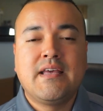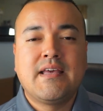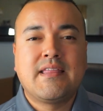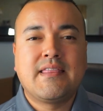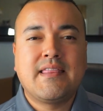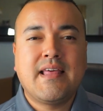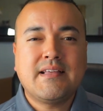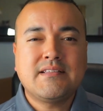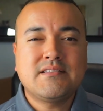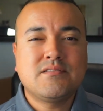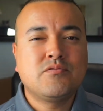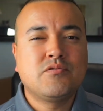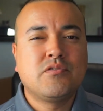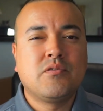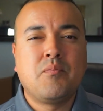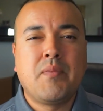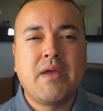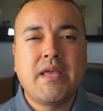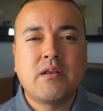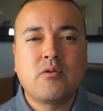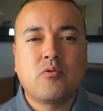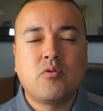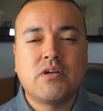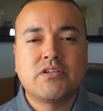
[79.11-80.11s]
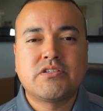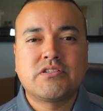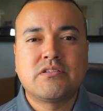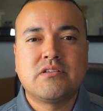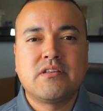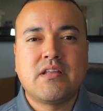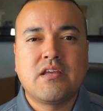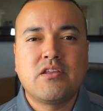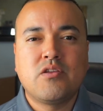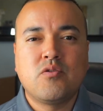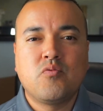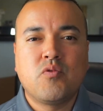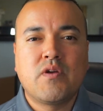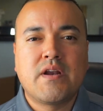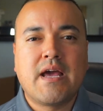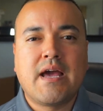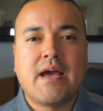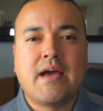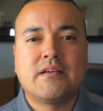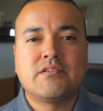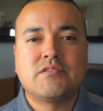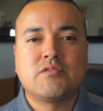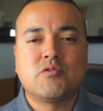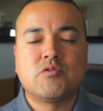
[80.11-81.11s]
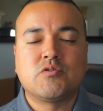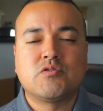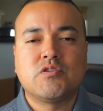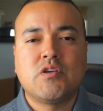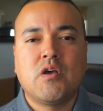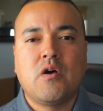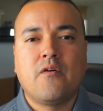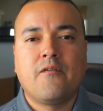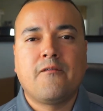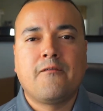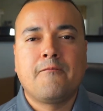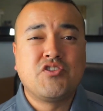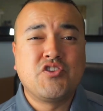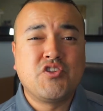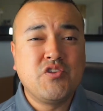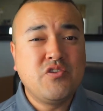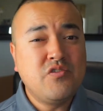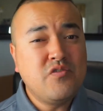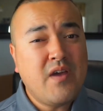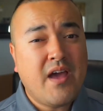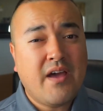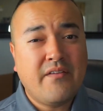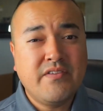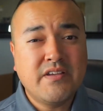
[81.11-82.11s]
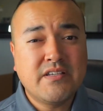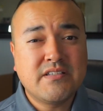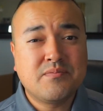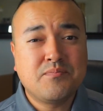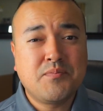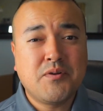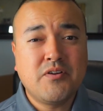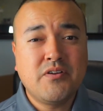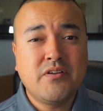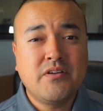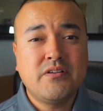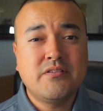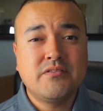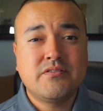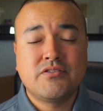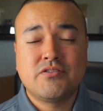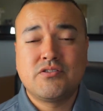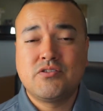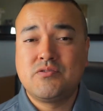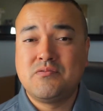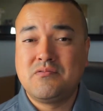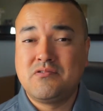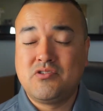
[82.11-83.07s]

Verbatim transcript: And that's the main question that you want to ask yourself. Do you have experience?